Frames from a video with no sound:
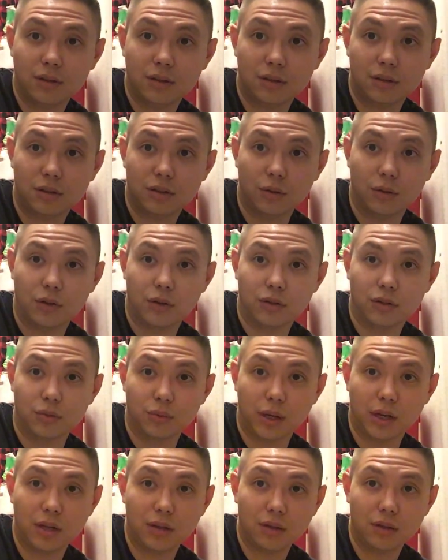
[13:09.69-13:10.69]
So there's
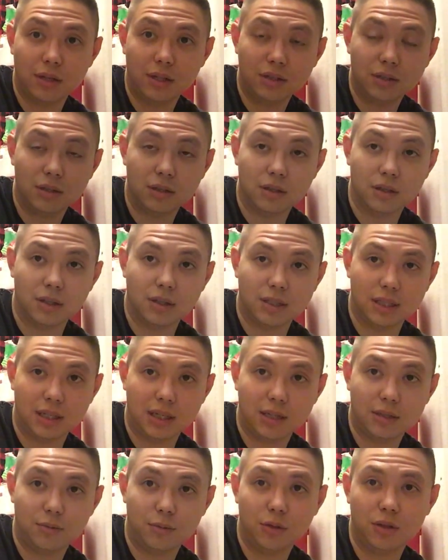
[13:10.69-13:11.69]
regular the
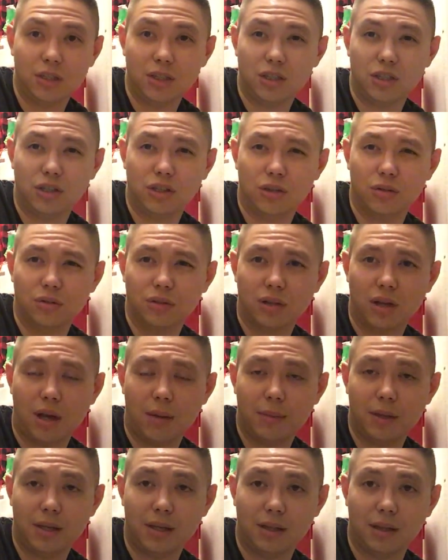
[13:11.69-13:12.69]
Teenage Mutant Ninja Turtles
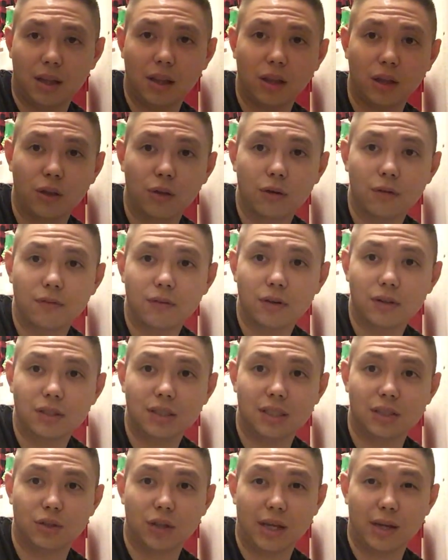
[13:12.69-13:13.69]
comic, and then the universe
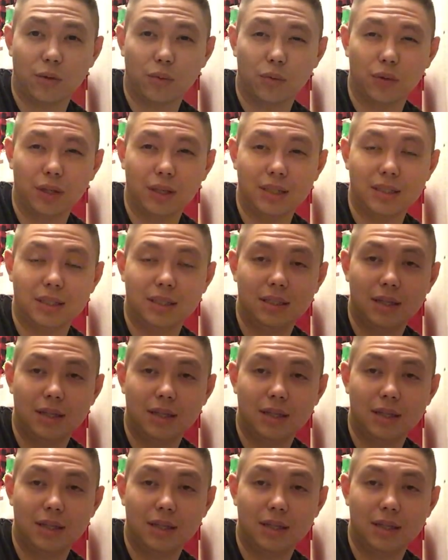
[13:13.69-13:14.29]
is like really